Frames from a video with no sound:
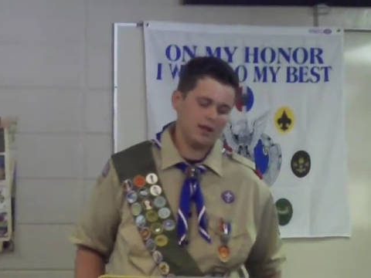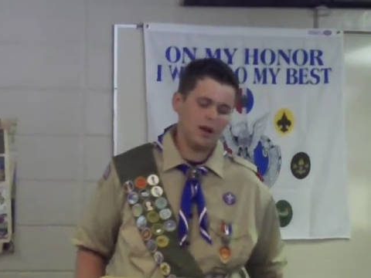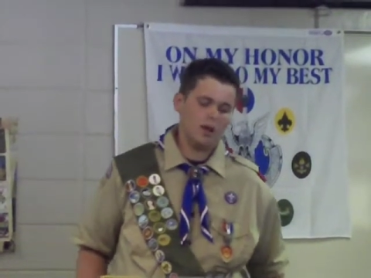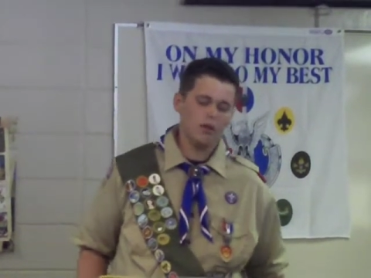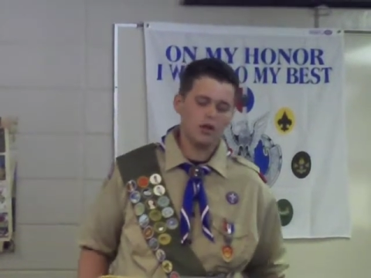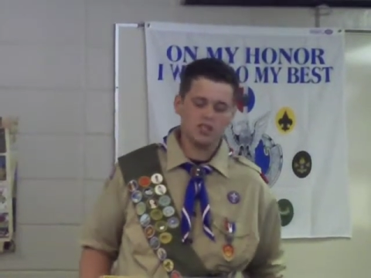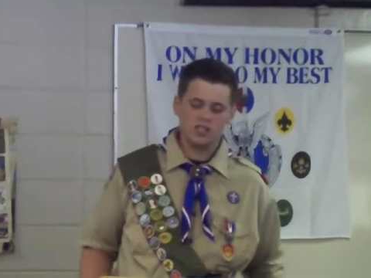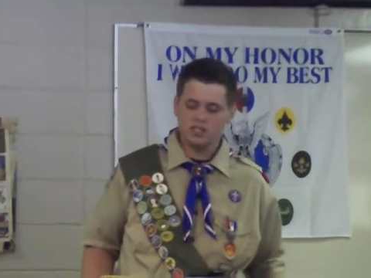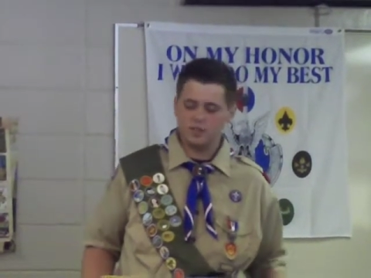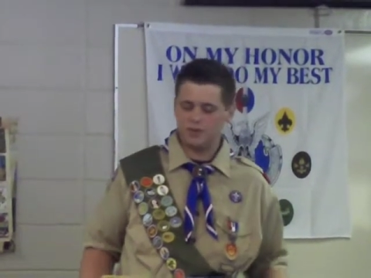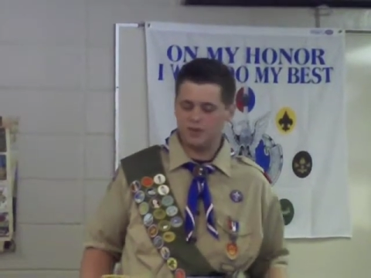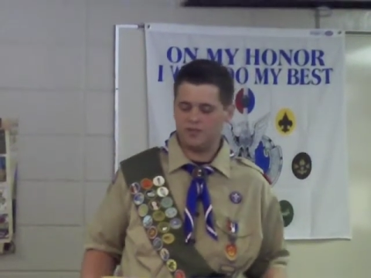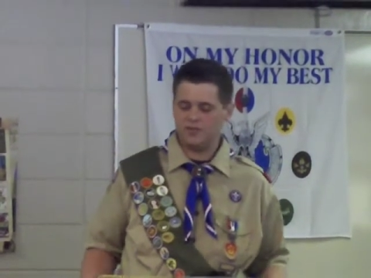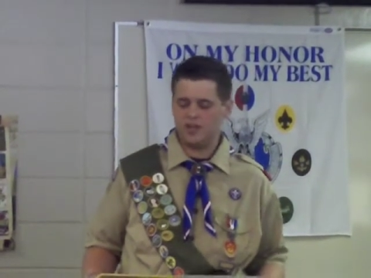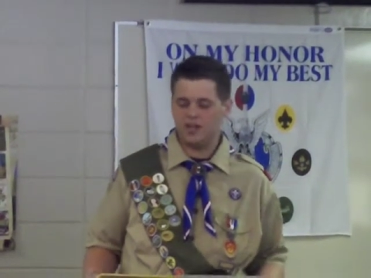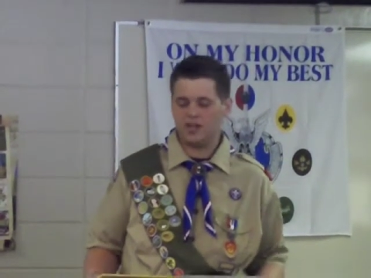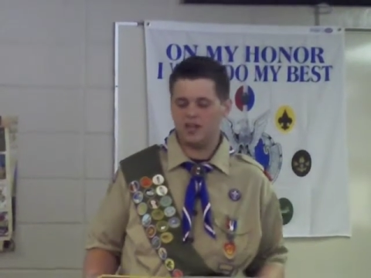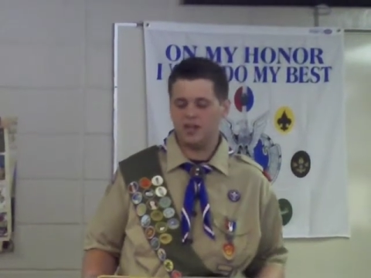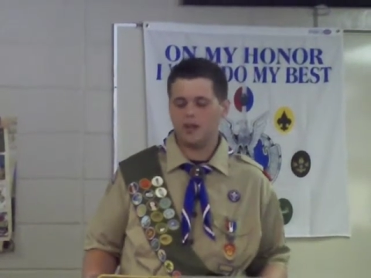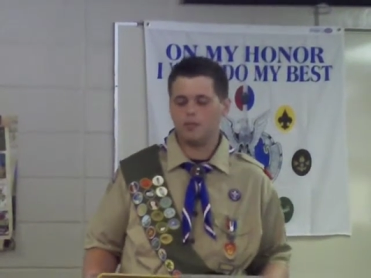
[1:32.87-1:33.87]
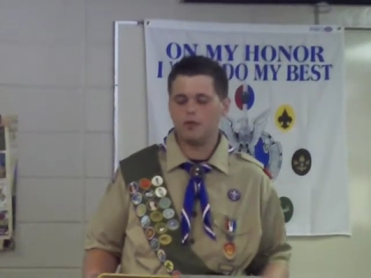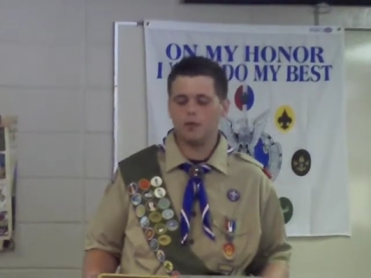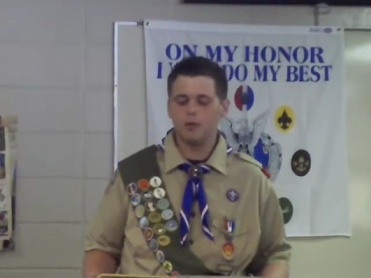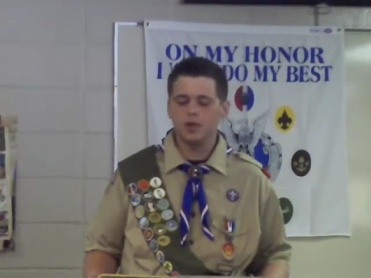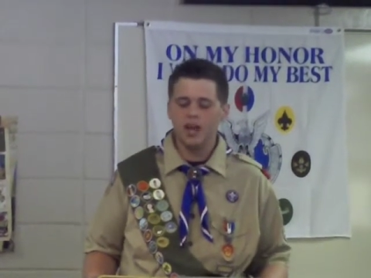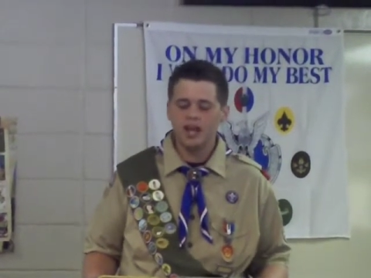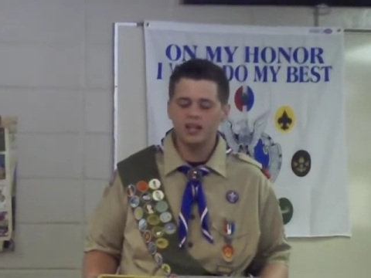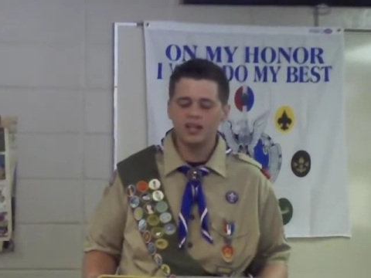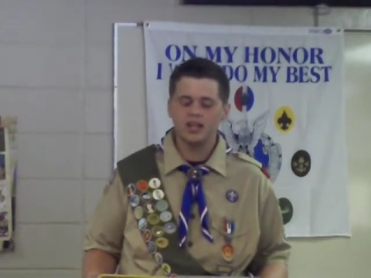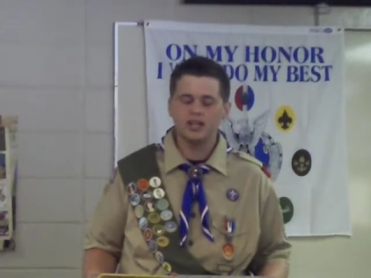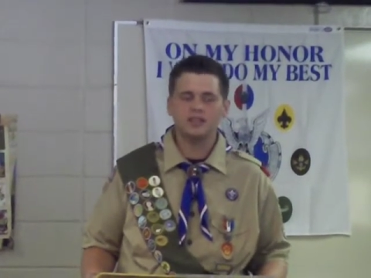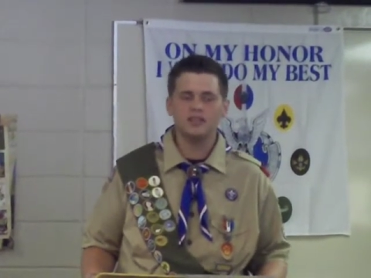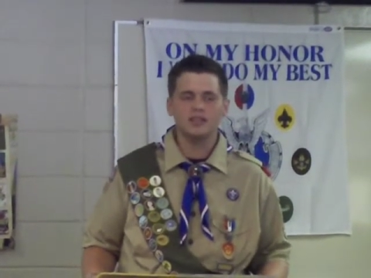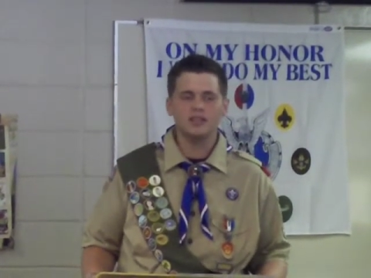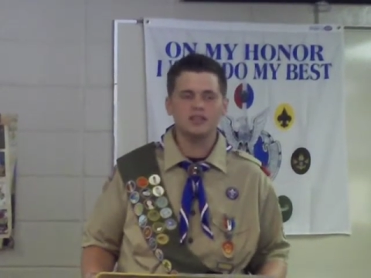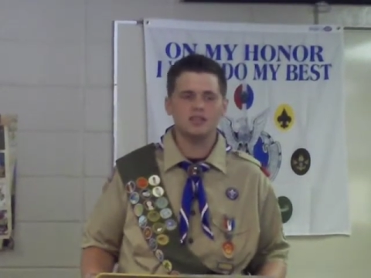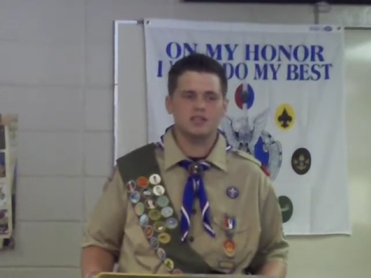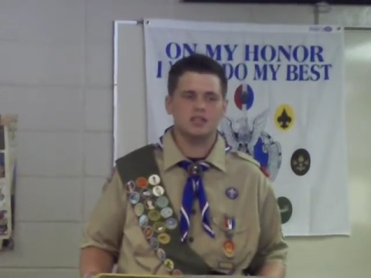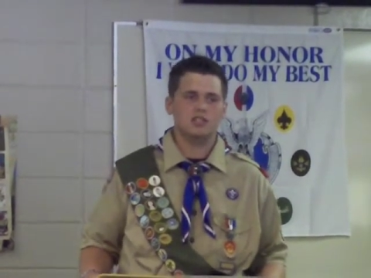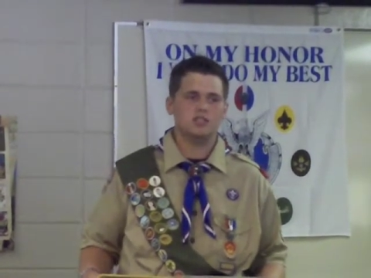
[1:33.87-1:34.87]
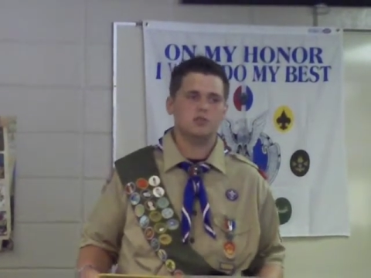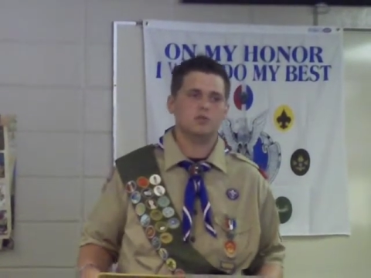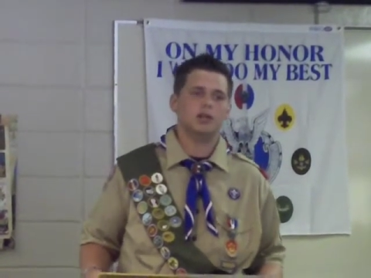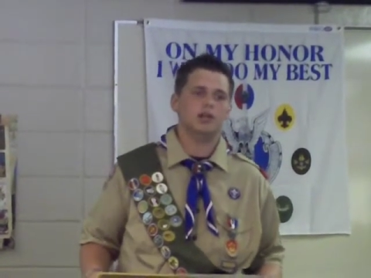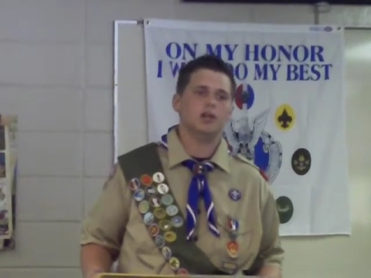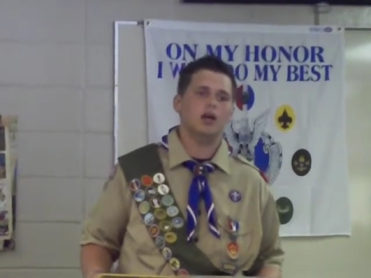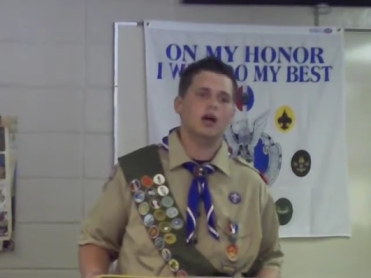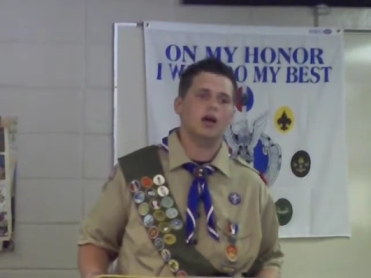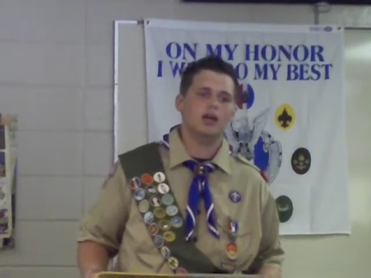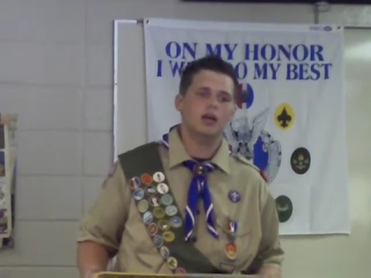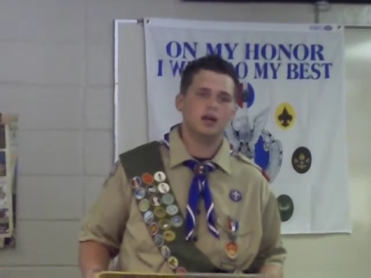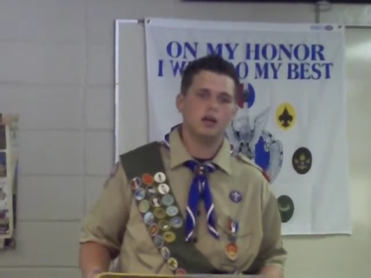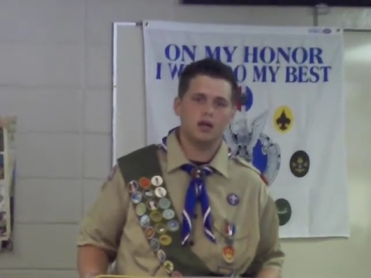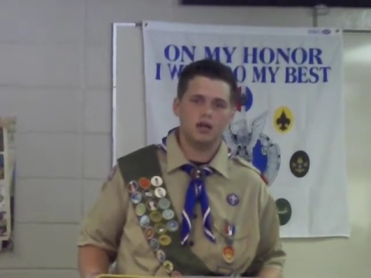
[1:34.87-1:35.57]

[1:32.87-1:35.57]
wasn't a big fan of camping, but it did teach me a lot.